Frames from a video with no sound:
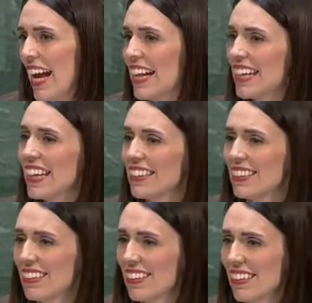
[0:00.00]
And yet,
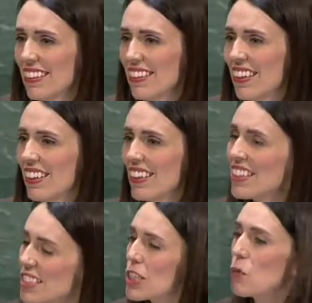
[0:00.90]

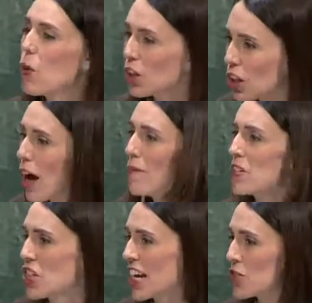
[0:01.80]
this is what
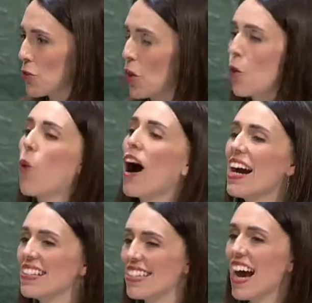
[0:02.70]
climate change
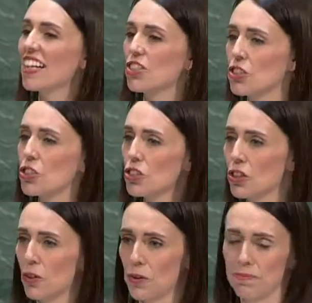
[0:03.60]
requires us to
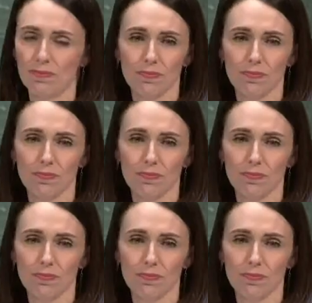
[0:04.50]
do.